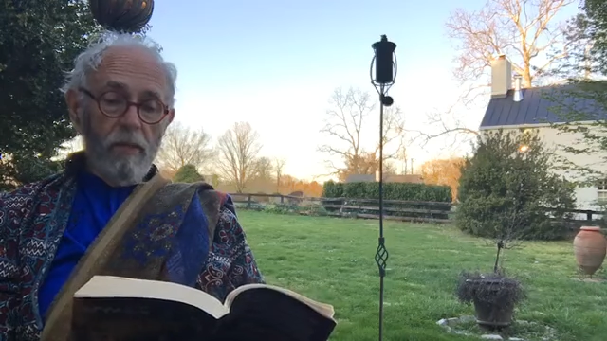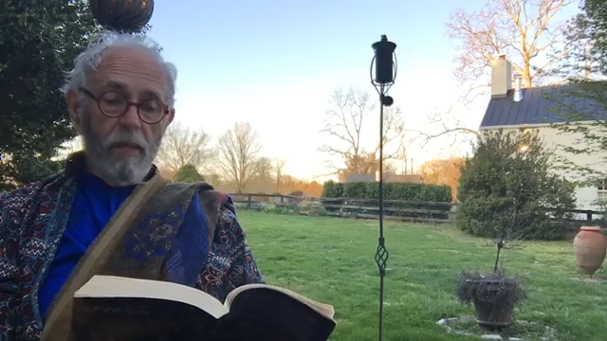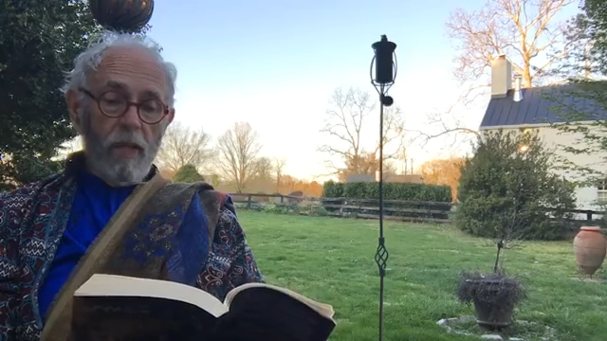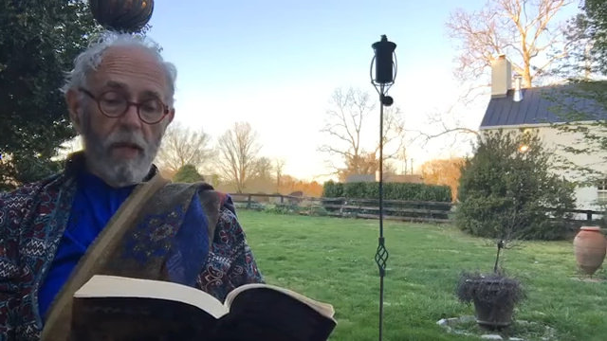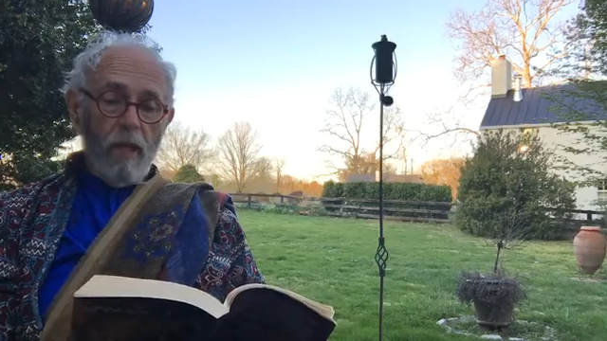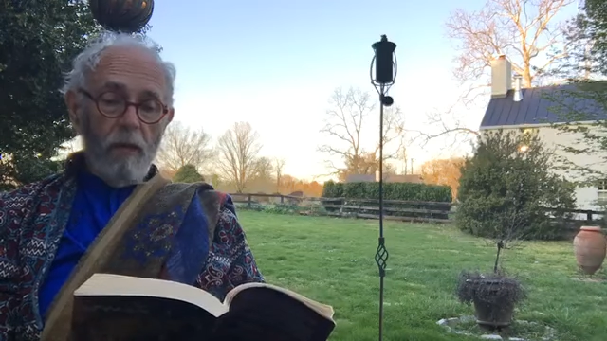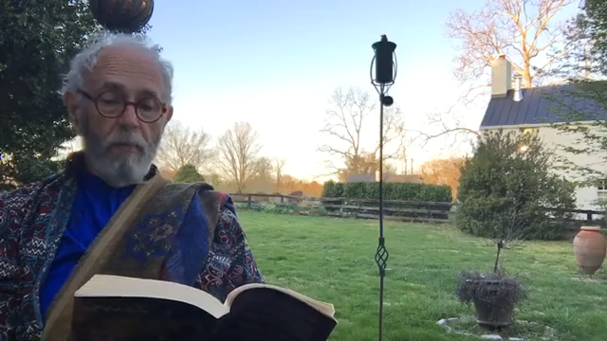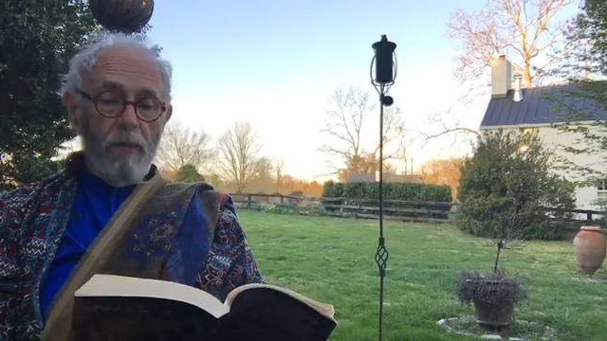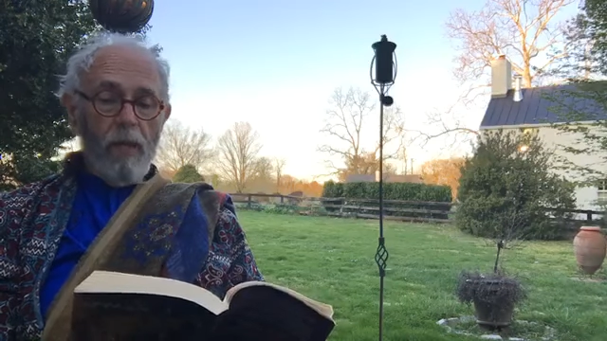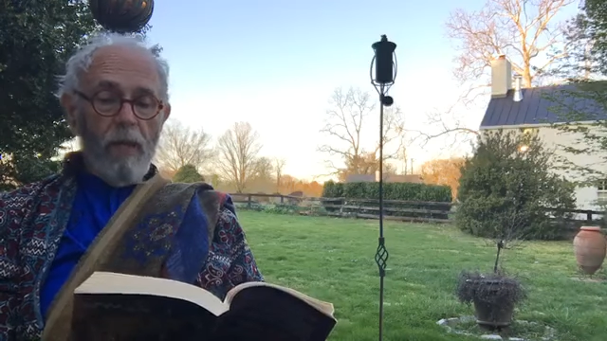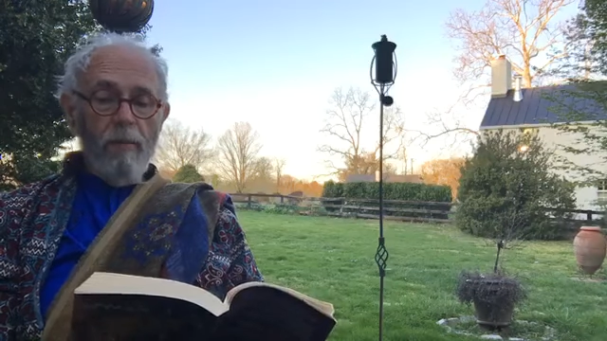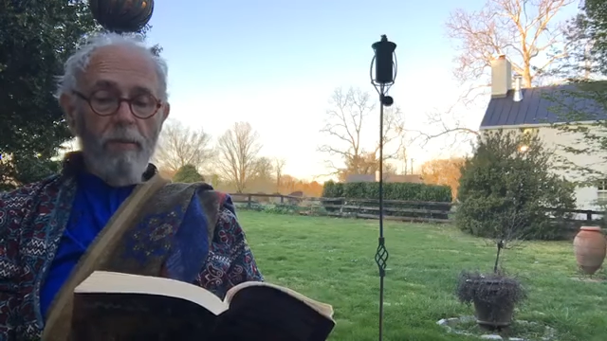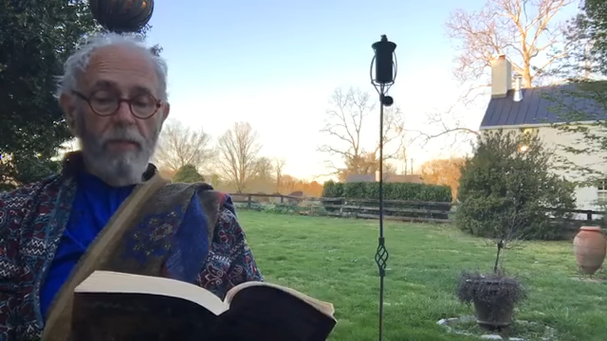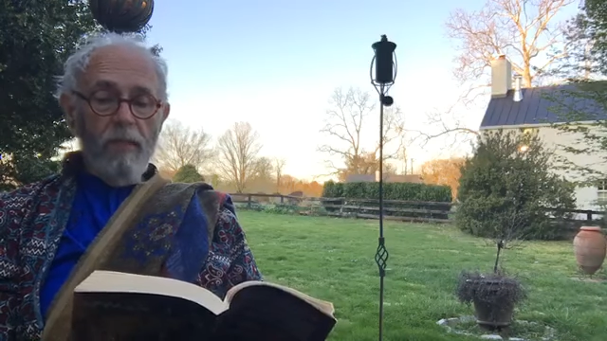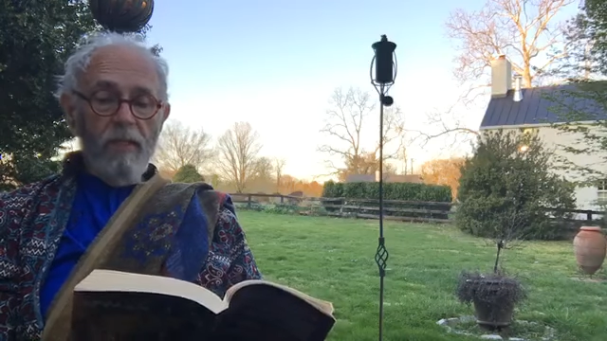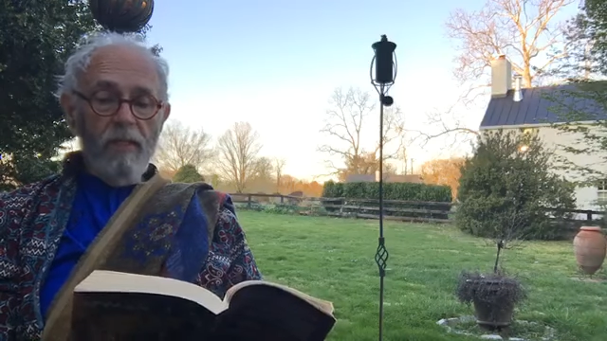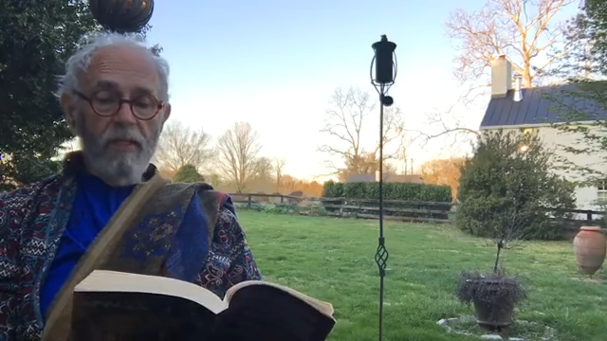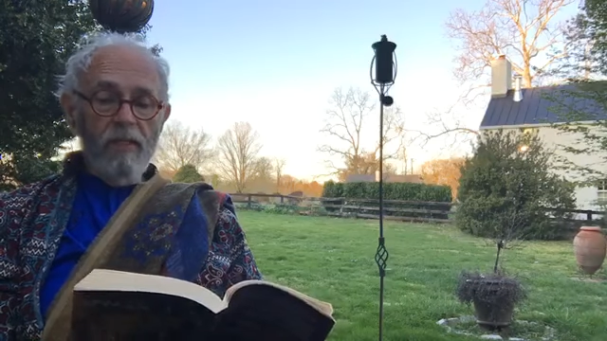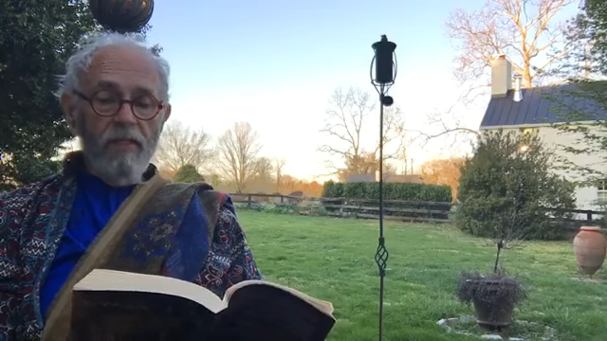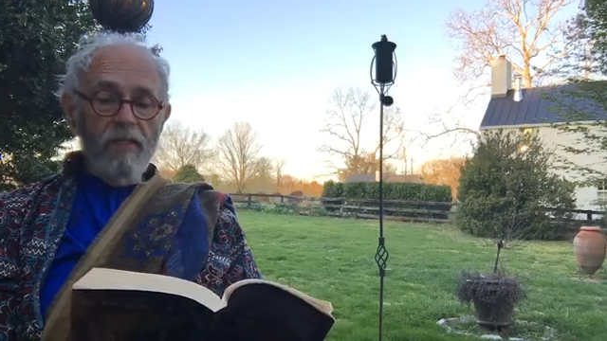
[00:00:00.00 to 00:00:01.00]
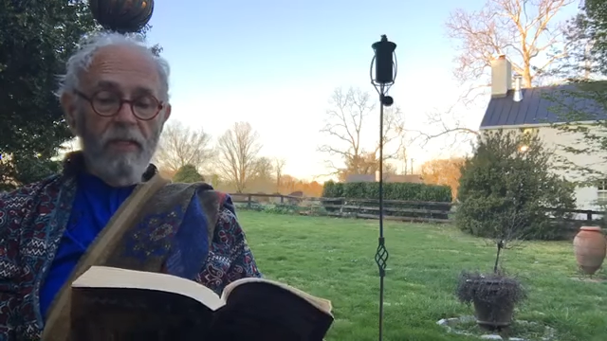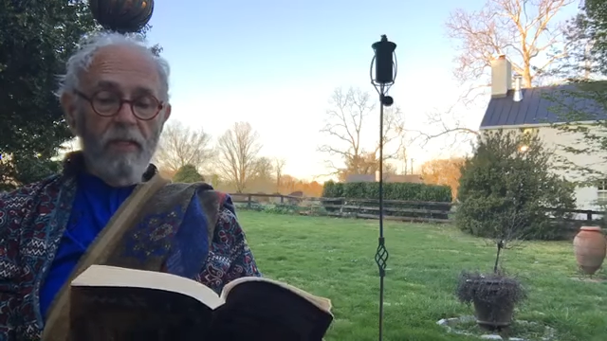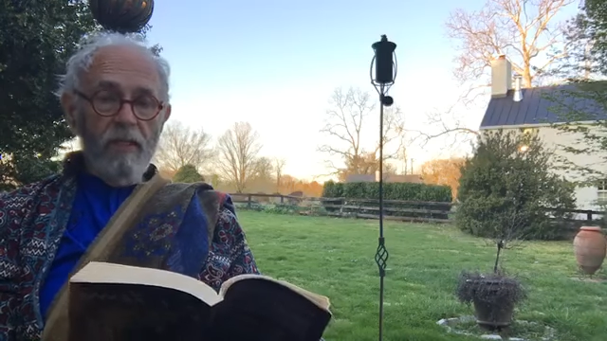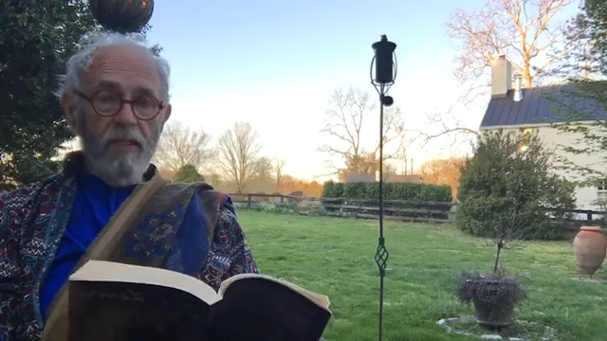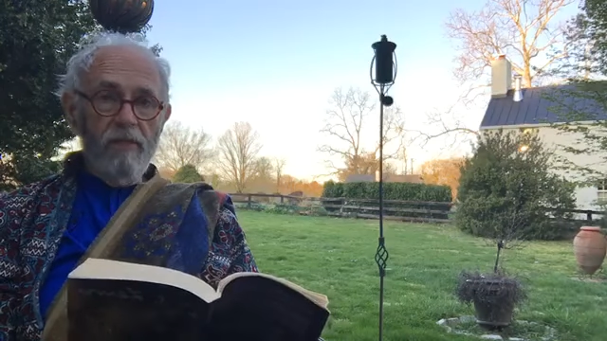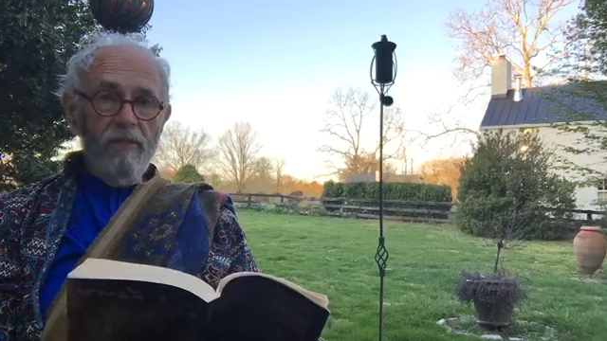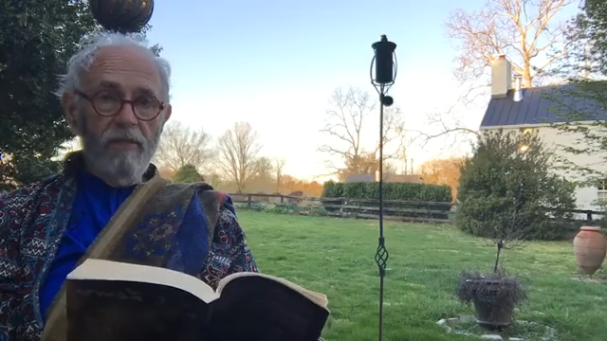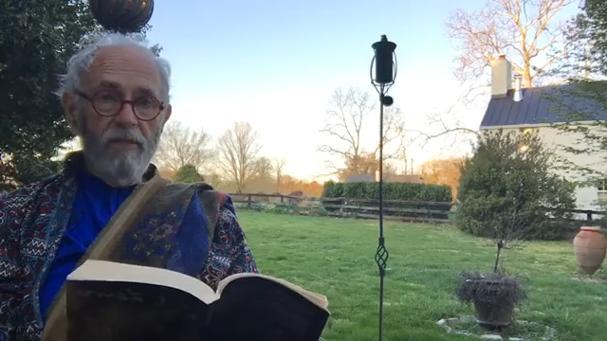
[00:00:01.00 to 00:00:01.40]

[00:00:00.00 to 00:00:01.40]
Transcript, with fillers: I might be the son of